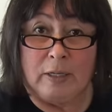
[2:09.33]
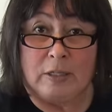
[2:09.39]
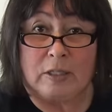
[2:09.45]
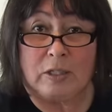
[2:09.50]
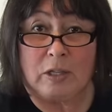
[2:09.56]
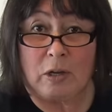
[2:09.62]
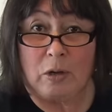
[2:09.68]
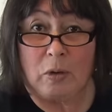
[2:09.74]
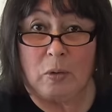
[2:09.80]

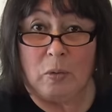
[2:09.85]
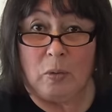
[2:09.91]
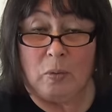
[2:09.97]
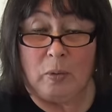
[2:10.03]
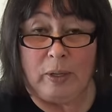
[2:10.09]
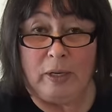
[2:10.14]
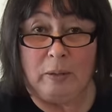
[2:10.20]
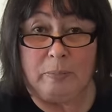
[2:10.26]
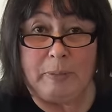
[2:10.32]

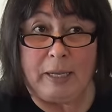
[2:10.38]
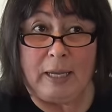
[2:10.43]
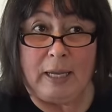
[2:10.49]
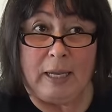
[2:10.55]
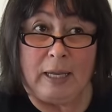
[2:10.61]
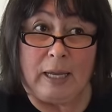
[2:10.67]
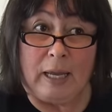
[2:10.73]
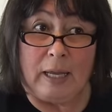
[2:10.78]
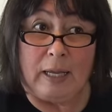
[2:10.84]
So it'll
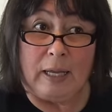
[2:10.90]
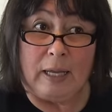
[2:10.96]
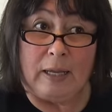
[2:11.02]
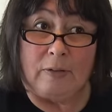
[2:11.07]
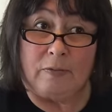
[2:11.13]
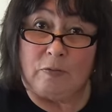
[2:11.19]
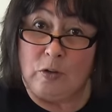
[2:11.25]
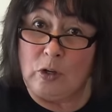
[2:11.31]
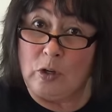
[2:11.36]
be
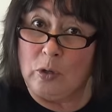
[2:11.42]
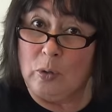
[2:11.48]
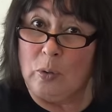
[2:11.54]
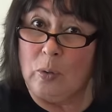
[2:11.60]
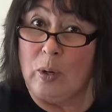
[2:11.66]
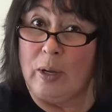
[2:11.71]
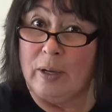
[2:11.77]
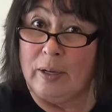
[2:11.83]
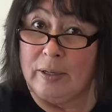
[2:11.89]
a
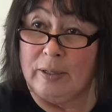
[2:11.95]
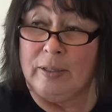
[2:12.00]
few,